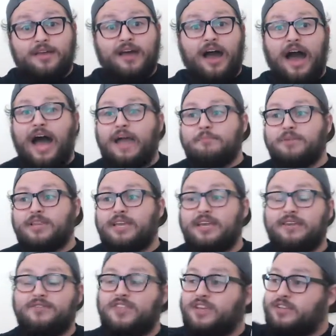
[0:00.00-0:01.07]
I
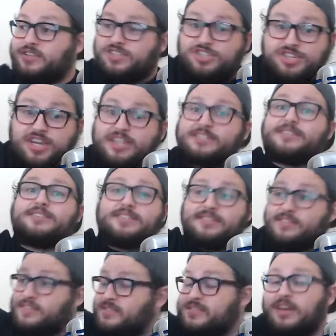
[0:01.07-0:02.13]
believe that Jesus is
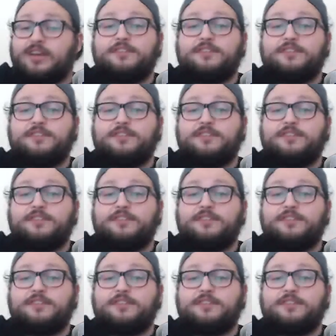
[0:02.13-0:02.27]
the Son of